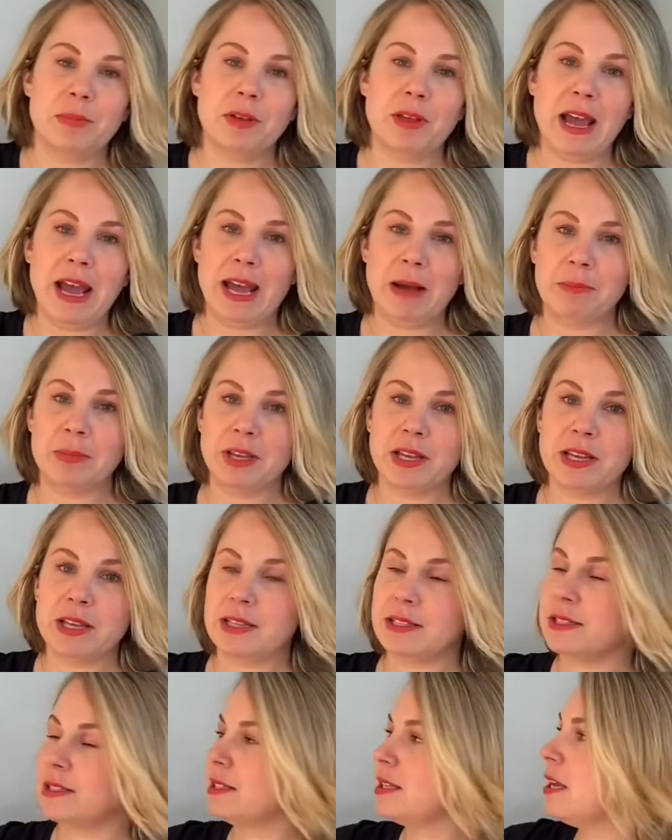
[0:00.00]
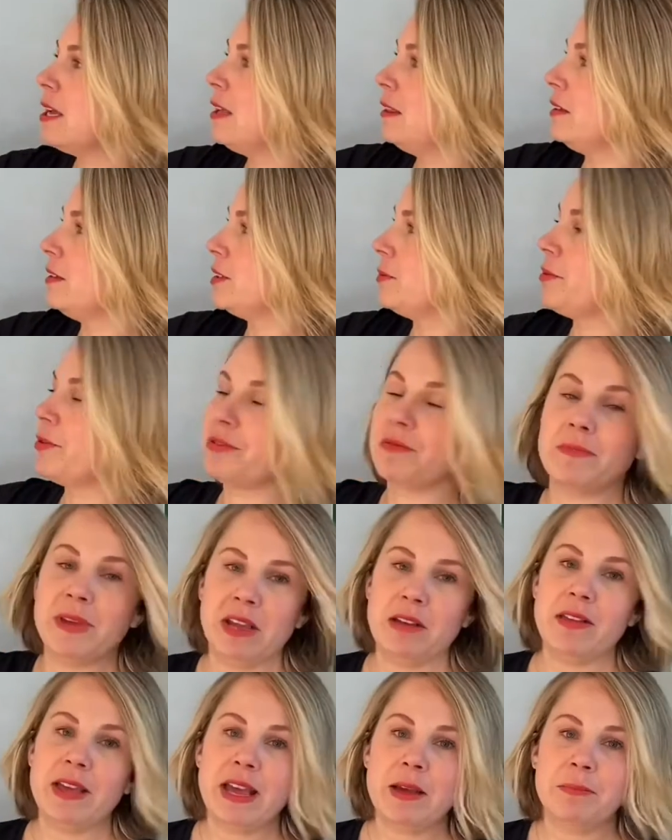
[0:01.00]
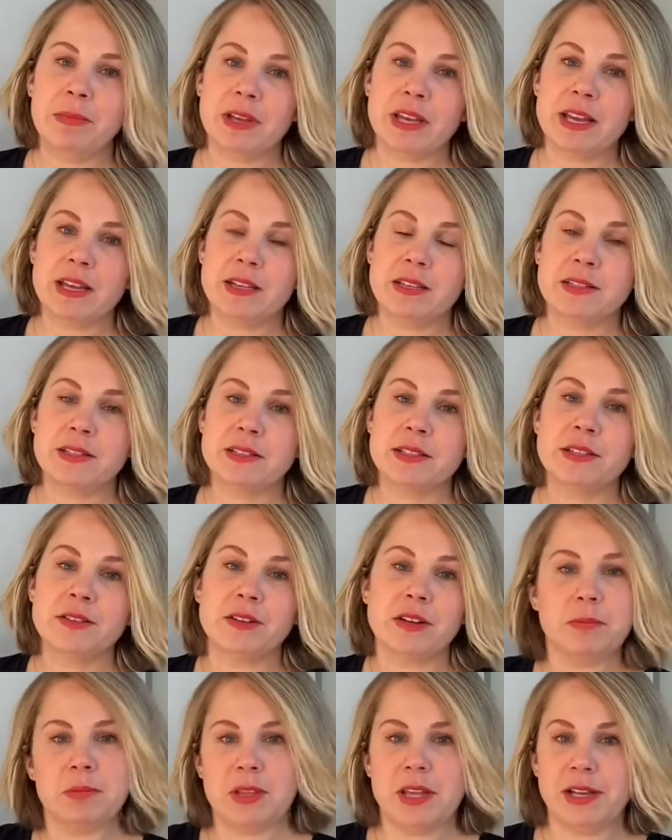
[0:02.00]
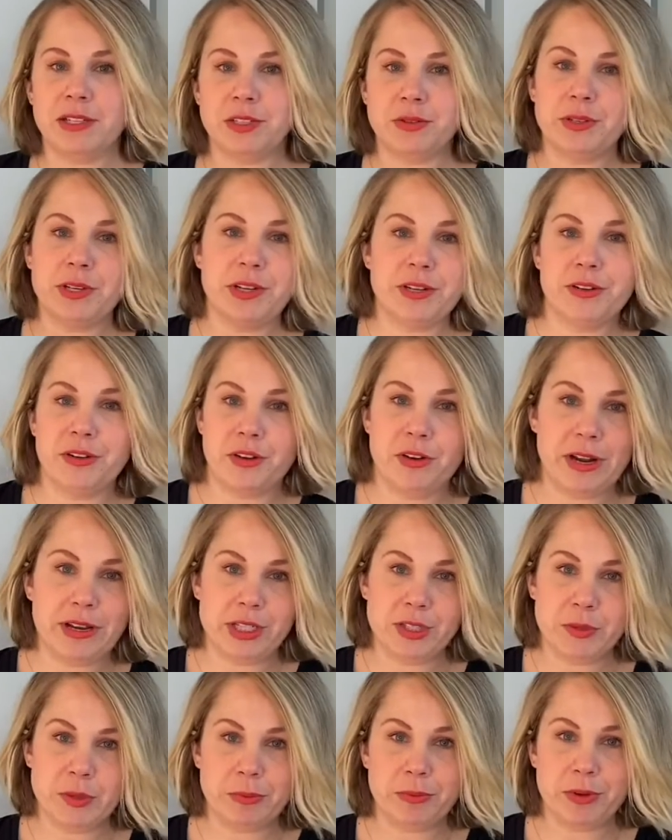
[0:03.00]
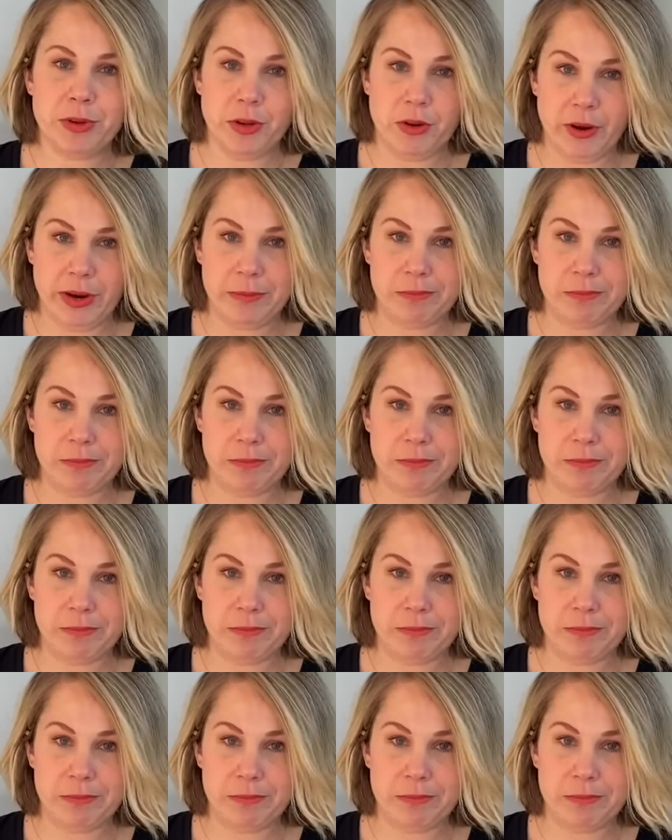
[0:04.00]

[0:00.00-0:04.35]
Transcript: applicants. These are both male applicants. They're applying to an undergraduate program.